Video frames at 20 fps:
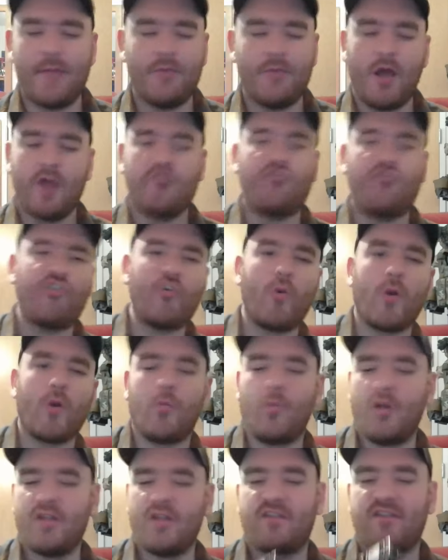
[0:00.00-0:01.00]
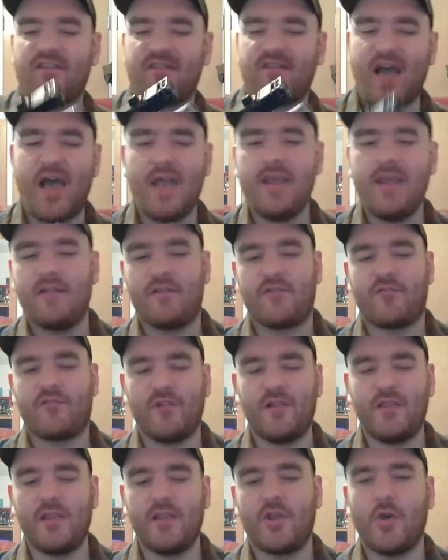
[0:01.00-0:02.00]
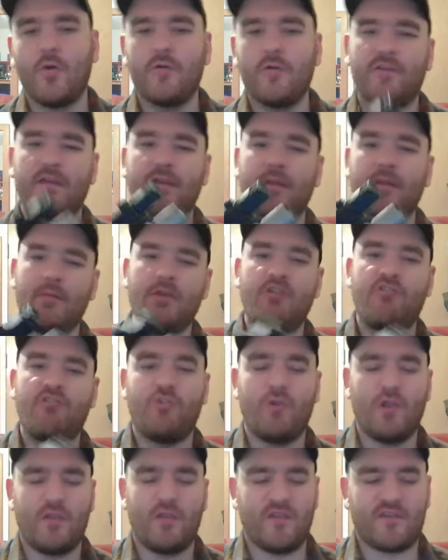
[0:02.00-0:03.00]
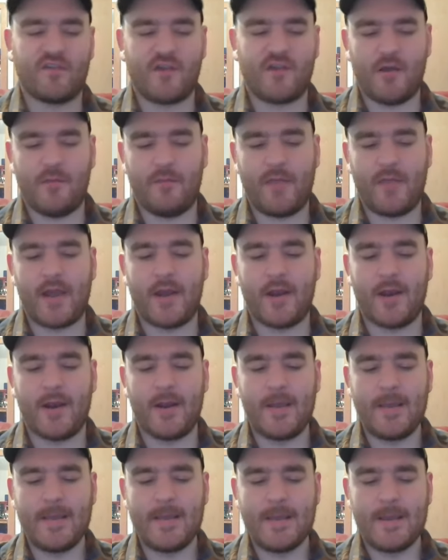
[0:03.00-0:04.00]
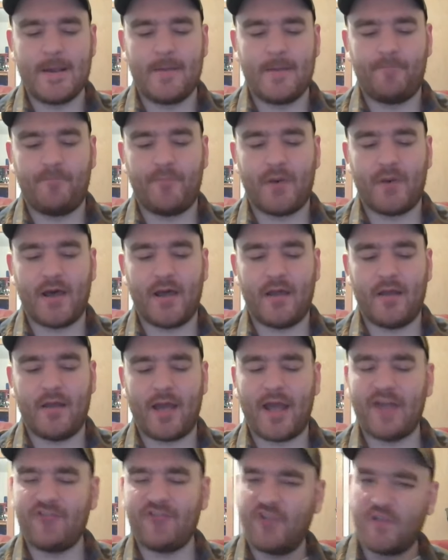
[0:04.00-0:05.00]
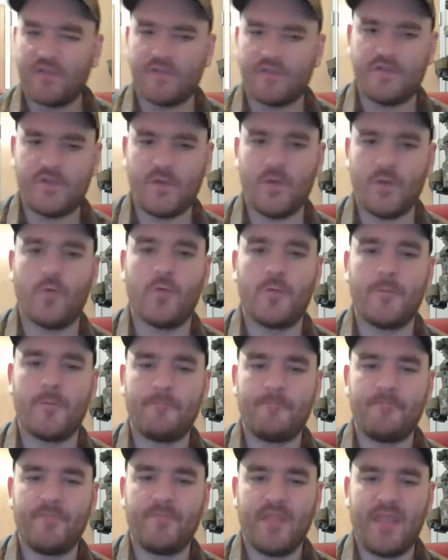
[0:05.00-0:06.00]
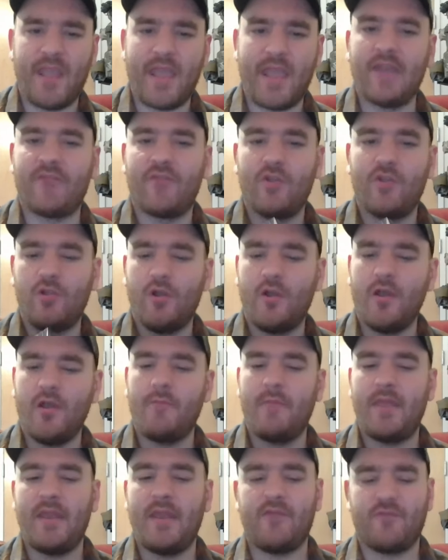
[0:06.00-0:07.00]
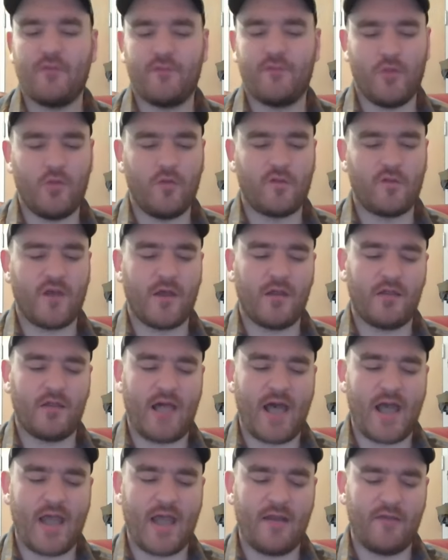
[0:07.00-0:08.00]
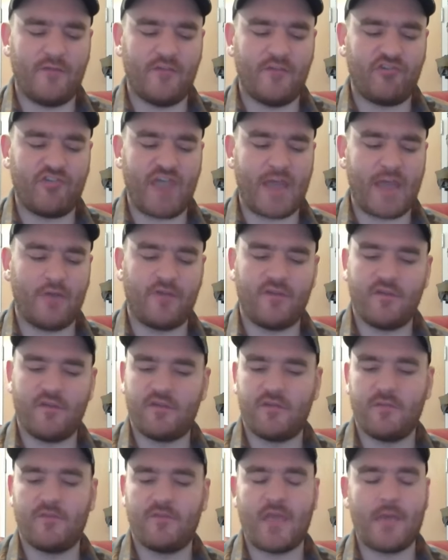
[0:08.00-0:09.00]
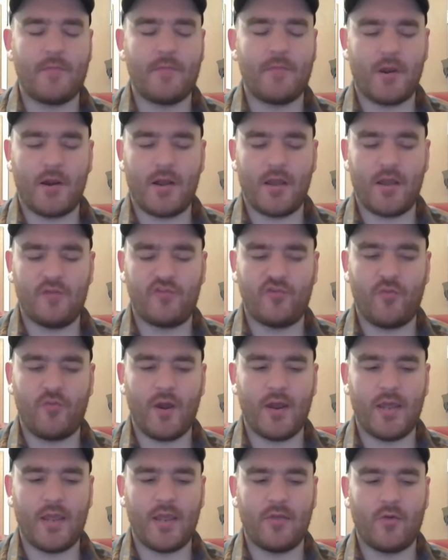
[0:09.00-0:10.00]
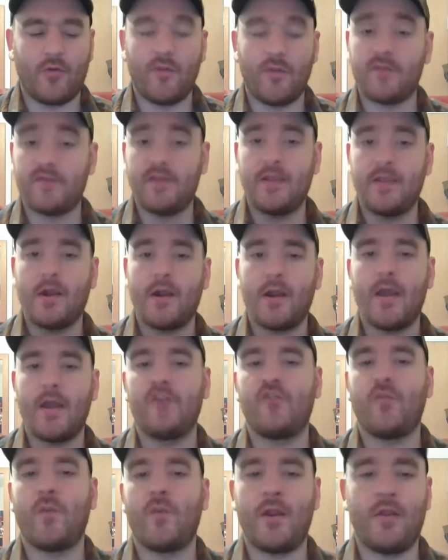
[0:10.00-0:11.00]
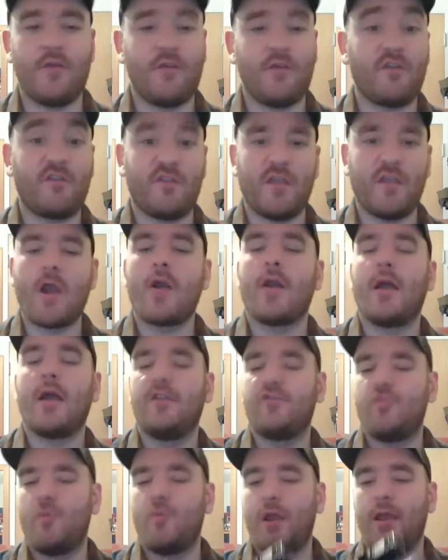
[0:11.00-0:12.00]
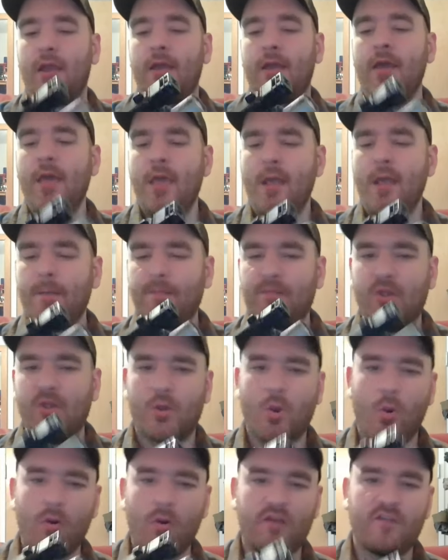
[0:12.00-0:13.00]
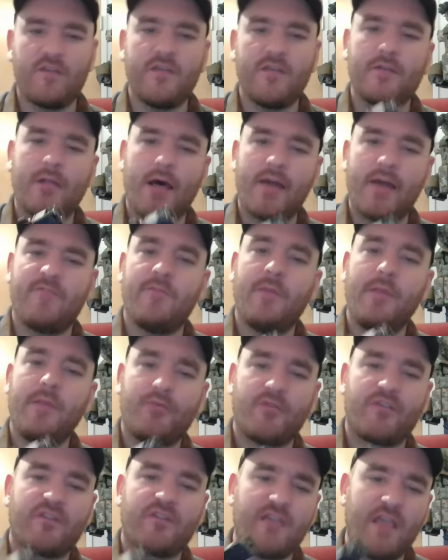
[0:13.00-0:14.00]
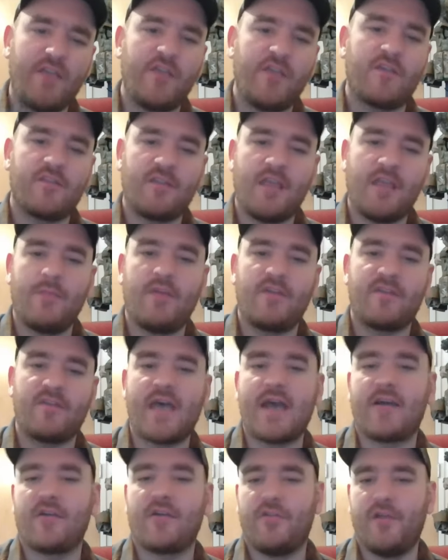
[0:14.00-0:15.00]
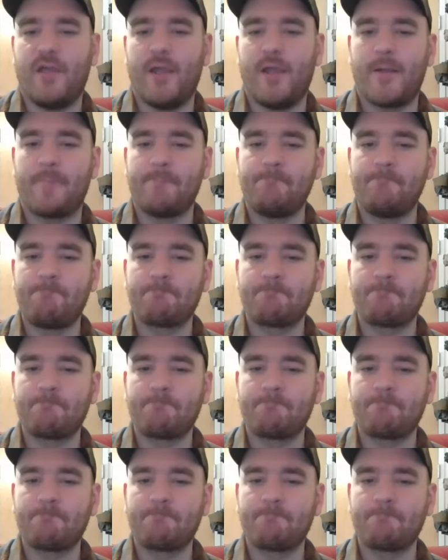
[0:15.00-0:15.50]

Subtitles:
I'm not sure what science really goes into me shooting this gun better, but I just do. And if you look at many reviews online of the Shadow Systems MR920 or the DR920 or the CR920, you're going to see a lot of people say the same exact thing.